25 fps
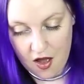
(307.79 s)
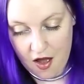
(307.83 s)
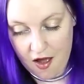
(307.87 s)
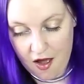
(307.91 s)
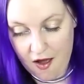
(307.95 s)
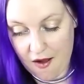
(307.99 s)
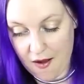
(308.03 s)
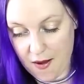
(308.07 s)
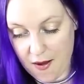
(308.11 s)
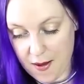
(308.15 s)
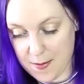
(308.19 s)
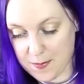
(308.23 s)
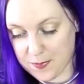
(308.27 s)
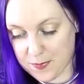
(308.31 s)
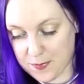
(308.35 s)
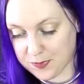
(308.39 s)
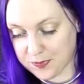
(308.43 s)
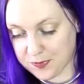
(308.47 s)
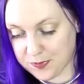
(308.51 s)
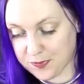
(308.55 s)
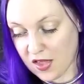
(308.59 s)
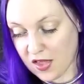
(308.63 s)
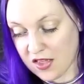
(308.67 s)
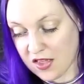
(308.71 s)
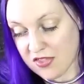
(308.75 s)

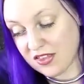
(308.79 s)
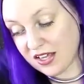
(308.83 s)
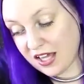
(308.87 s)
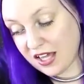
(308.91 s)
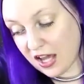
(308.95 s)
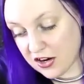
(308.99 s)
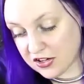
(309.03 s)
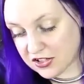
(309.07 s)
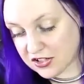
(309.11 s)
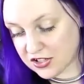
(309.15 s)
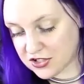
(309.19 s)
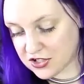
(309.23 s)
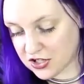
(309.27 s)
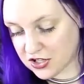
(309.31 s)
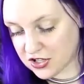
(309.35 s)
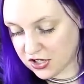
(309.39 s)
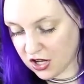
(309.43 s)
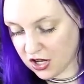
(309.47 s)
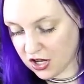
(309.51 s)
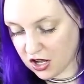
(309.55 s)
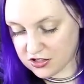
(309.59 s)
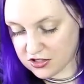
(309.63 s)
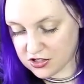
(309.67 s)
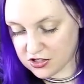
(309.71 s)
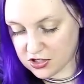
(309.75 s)
Um, the characters are
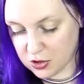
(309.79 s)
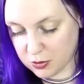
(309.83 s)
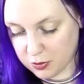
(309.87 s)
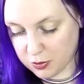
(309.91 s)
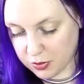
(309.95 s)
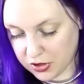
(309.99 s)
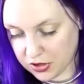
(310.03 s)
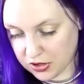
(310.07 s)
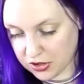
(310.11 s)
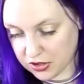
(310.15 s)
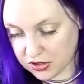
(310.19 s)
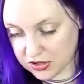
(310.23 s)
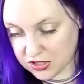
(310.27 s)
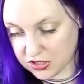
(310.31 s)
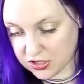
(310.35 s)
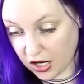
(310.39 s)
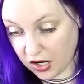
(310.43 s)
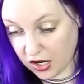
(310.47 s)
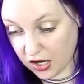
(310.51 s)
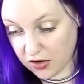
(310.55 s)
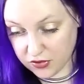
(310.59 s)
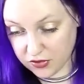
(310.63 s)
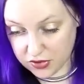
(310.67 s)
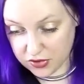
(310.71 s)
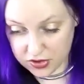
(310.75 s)
not super
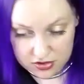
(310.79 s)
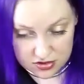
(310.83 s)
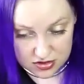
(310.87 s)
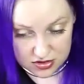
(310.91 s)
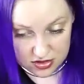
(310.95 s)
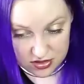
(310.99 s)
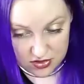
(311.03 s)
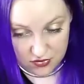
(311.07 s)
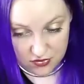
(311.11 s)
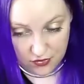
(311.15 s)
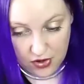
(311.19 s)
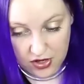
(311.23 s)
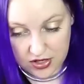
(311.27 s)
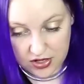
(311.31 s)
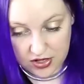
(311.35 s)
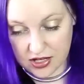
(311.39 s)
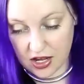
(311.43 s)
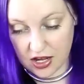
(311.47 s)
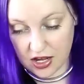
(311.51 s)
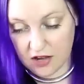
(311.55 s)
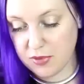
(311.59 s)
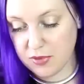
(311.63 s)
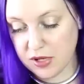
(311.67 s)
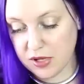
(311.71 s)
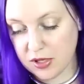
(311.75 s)
diverse as far as
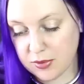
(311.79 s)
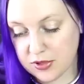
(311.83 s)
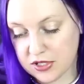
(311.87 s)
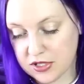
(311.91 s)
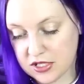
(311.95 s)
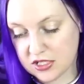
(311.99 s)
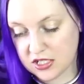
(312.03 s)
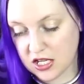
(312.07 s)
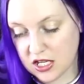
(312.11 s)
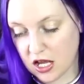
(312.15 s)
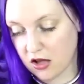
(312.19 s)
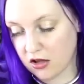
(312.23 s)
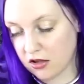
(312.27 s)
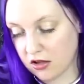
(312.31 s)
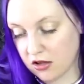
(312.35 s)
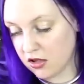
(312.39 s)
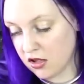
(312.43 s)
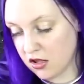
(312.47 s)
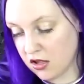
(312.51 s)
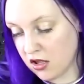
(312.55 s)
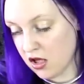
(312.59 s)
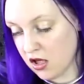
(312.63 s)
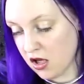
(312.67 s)
I've been able to tell.